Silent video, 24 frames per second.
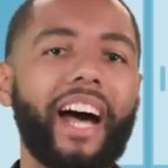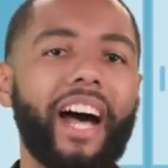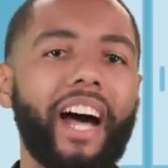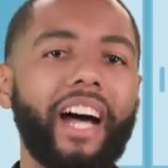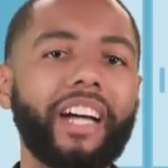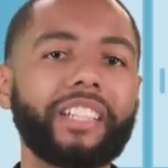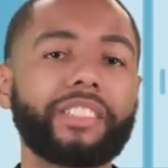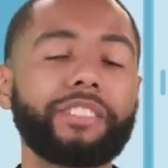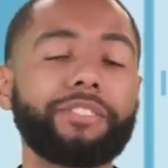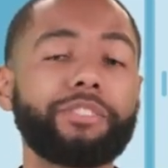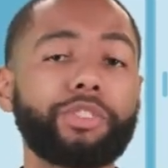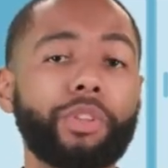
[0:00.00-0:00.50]

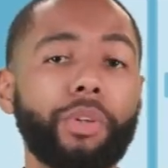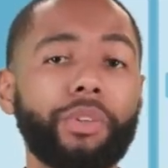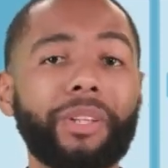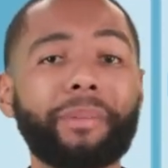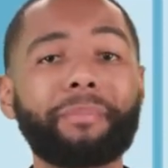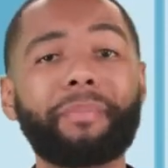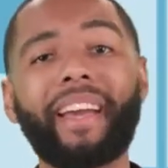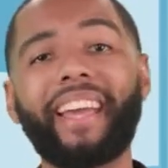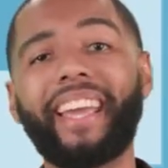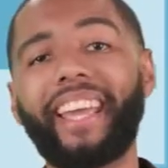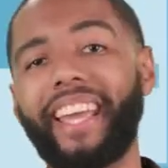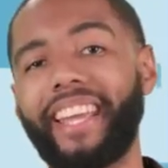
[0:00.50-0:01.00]
odds of trolling
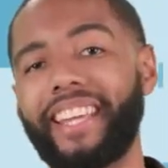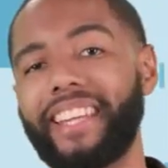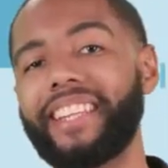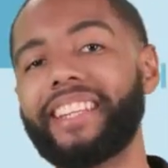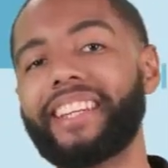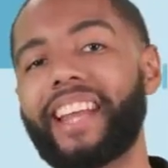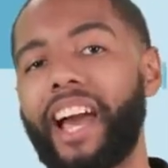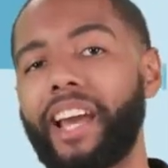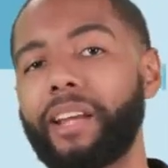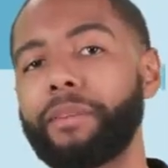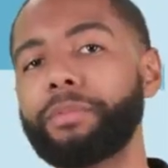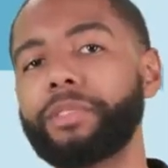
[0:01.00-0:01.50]
by
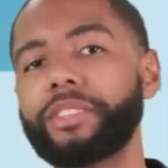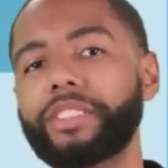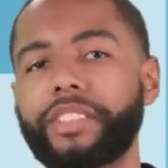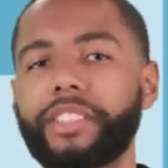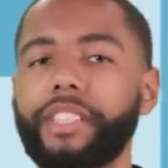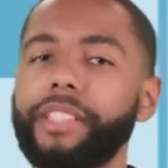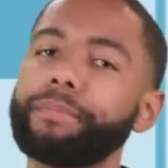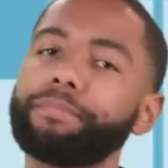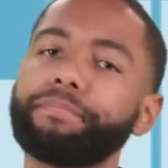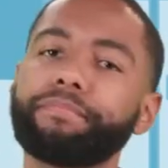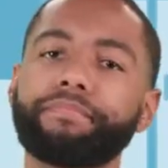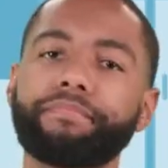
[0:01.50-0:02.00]

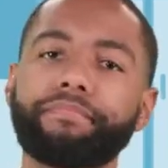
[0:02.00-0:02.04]
89%,